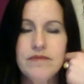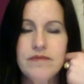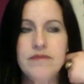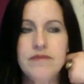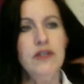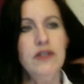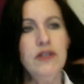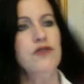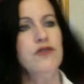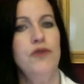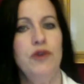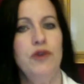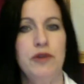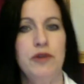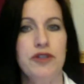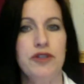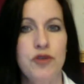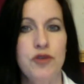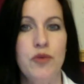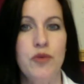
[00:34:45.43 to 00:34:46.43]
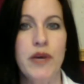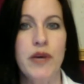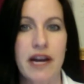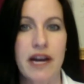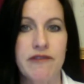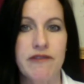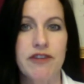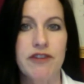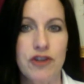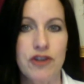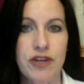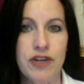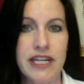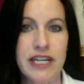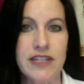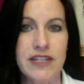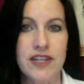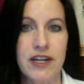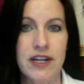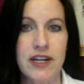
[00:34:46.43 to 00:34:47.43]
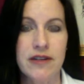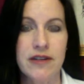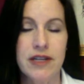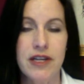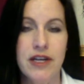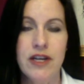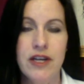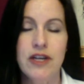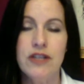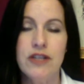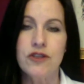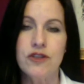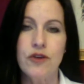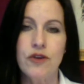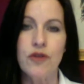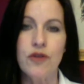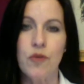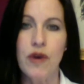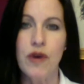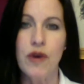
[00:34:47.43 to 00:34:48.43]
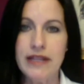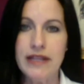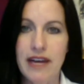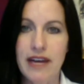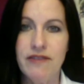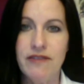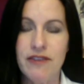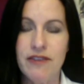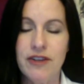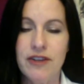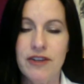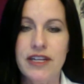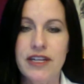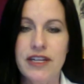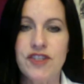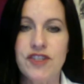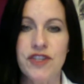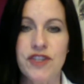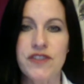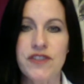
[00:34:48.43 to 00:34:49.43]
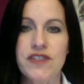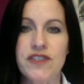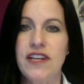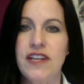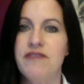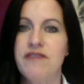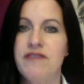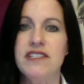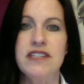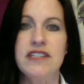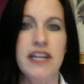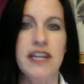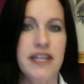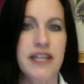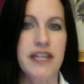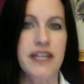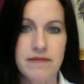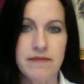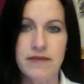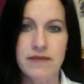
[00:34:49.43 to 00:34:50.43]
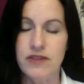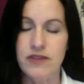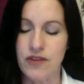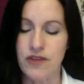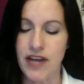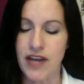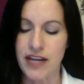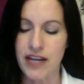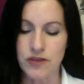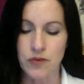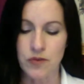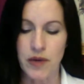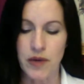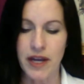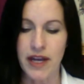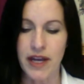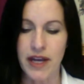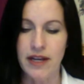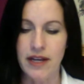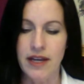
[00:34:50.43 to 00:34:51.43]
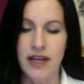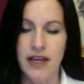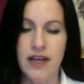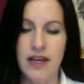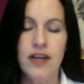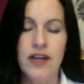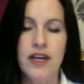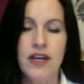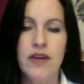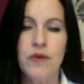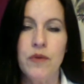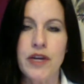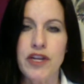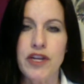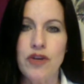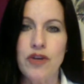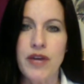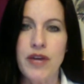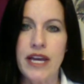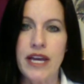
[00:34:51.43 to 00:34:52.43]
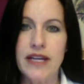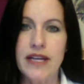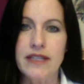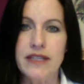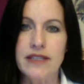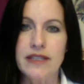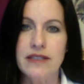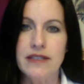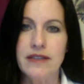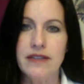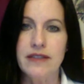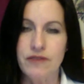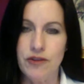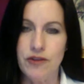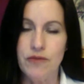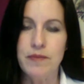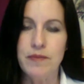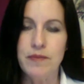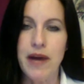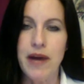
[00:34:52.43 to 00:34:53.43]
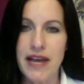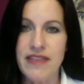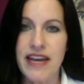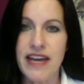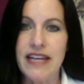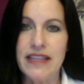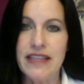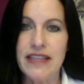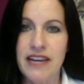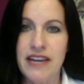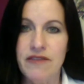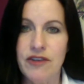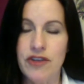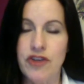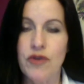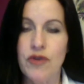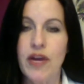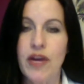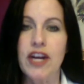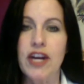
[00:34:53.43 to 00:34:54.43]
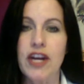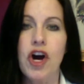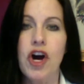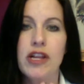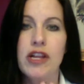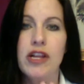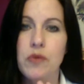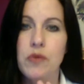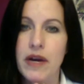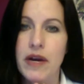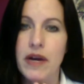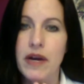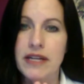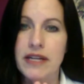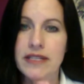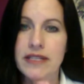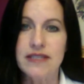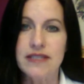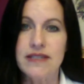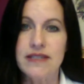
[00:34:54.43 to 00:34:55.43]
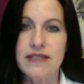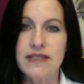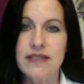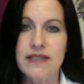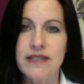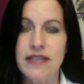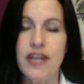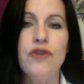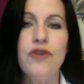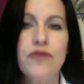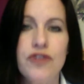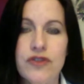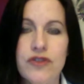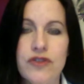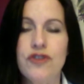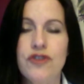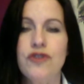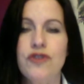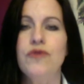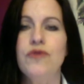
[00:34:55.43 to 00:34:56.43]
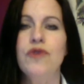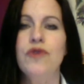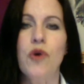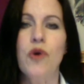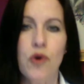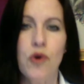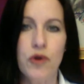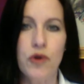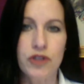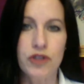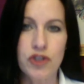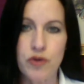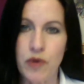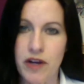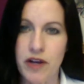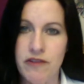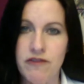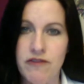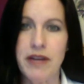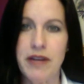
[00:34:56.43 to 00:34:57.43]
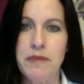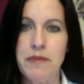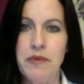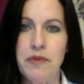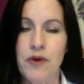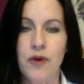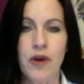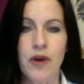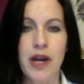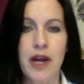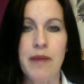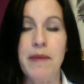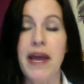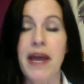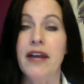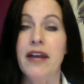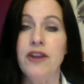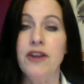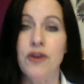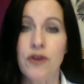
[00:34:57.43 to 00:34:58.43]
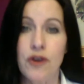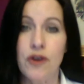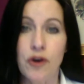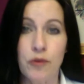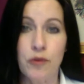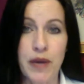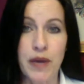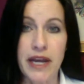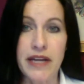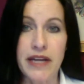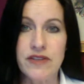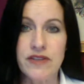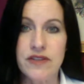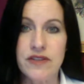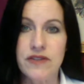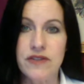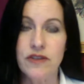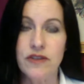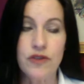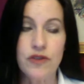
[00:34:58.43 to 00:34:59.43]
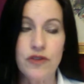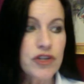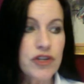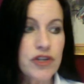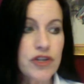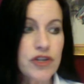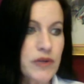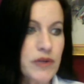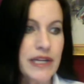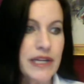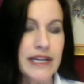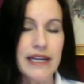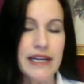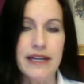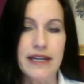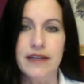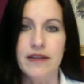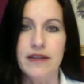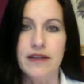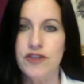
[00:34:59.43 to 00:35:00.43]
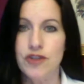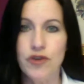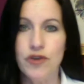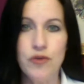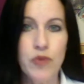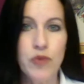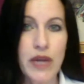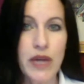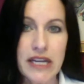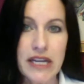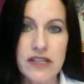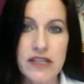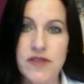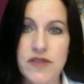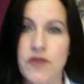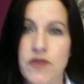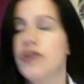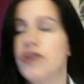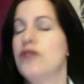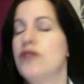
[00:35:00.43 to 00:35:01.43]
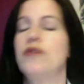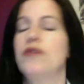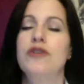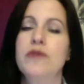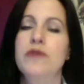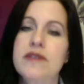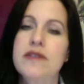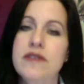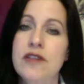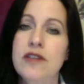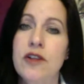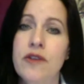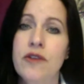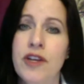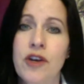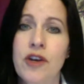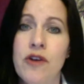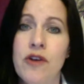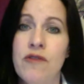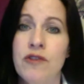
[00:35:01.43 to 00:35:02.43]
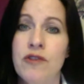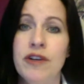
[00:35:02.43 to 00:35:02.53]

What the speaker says: suitable to whatever your needs are. So the one level is just self-study. So that's when you get, if you buy that level, you get it all at once and you just do the whole 12-week program at your own pace. You could do it in 2 weeks or you could do it slowly over a